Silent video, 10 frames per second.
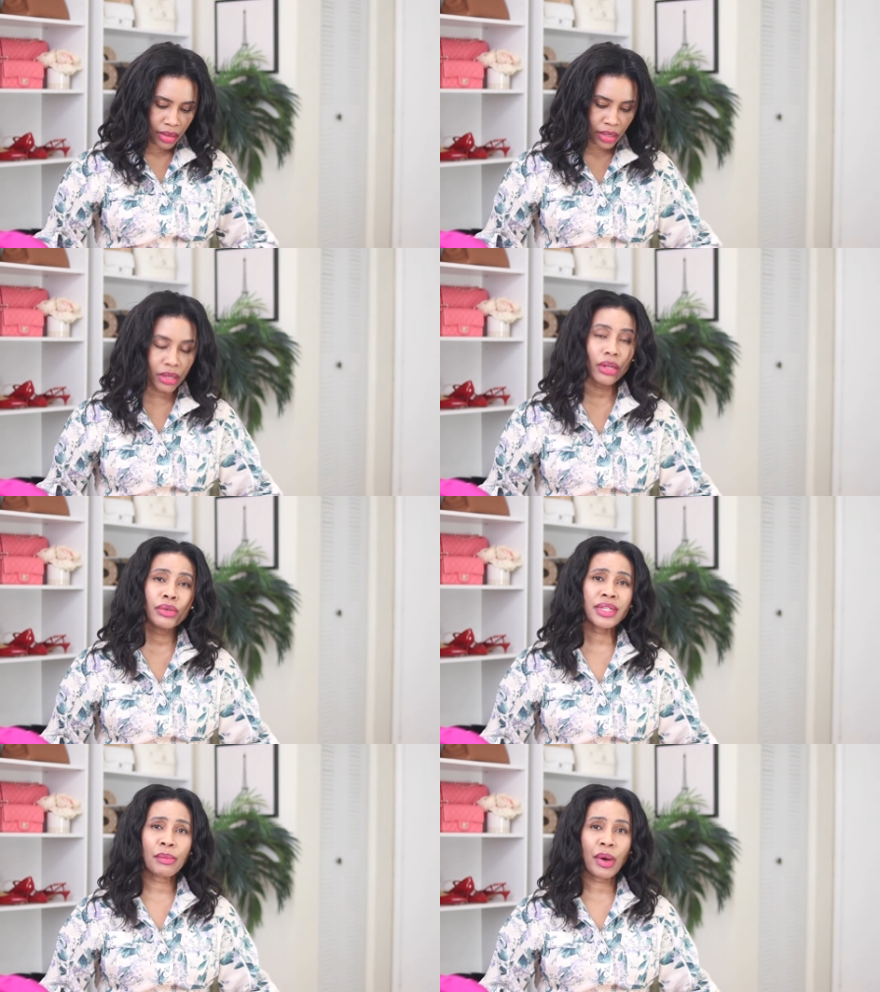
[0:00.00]
the
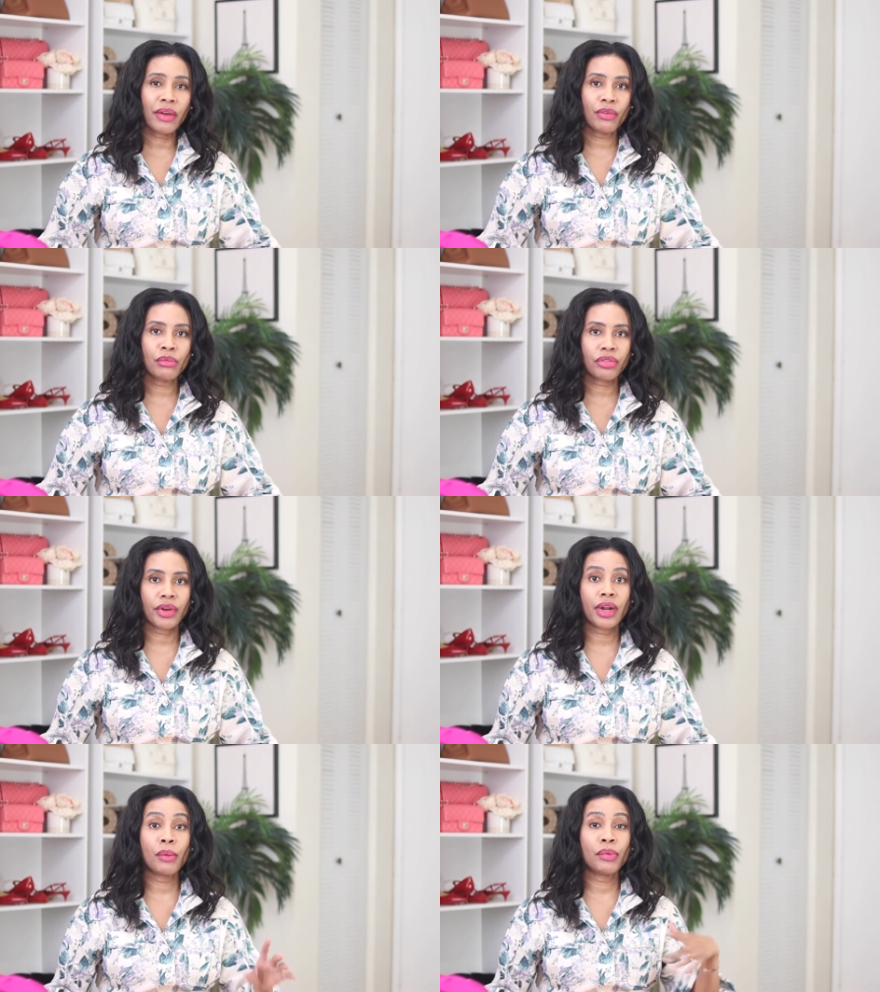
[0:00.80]
clothes I buy from
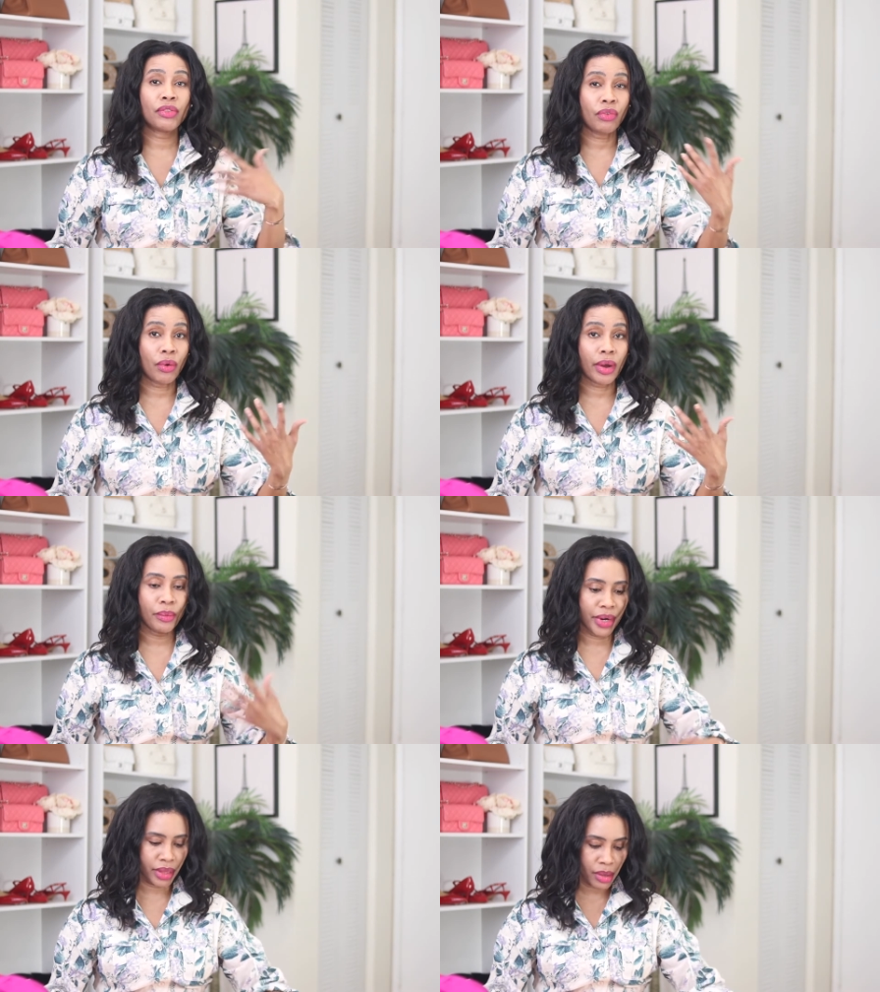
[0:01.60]
ThredUp before I
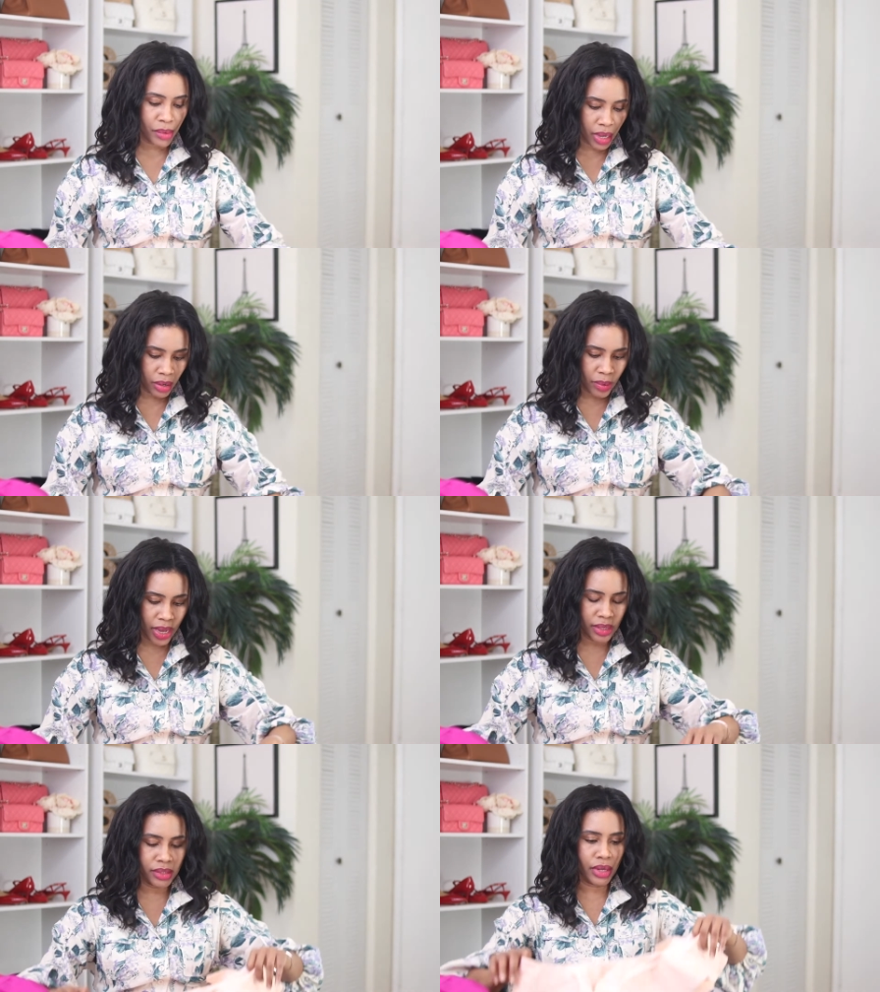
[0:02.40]
wear them
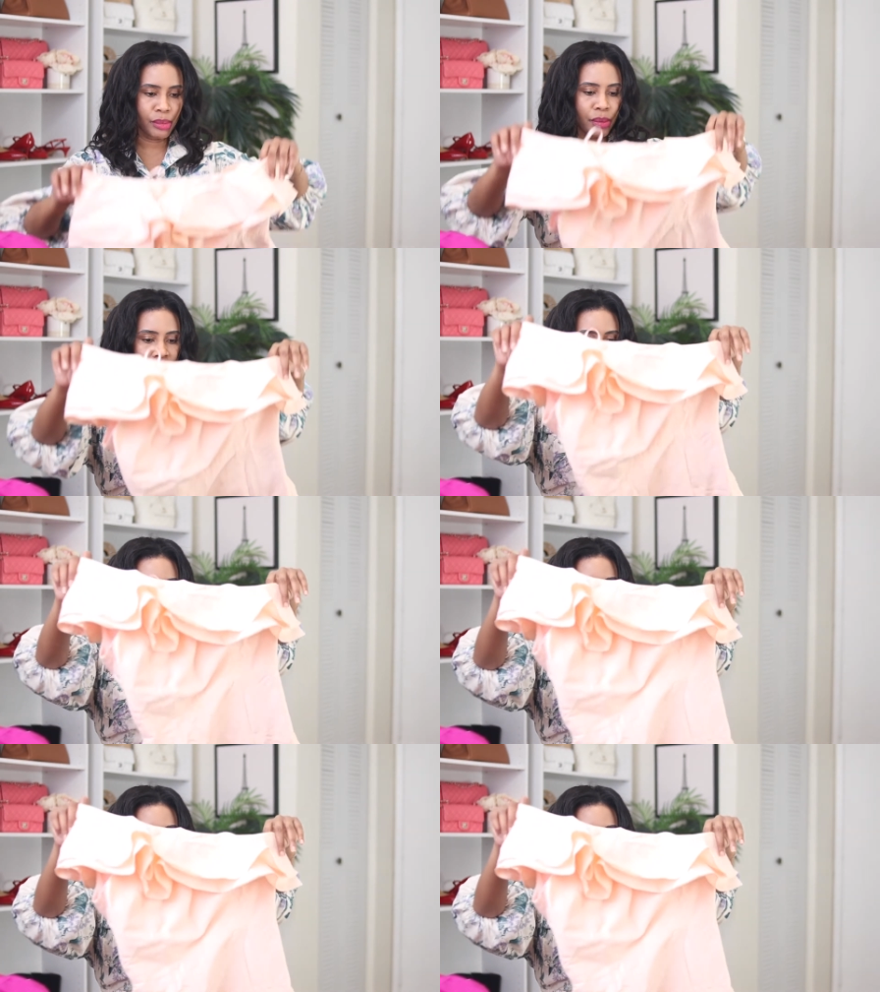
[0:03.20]
anyway, so I'll be able to get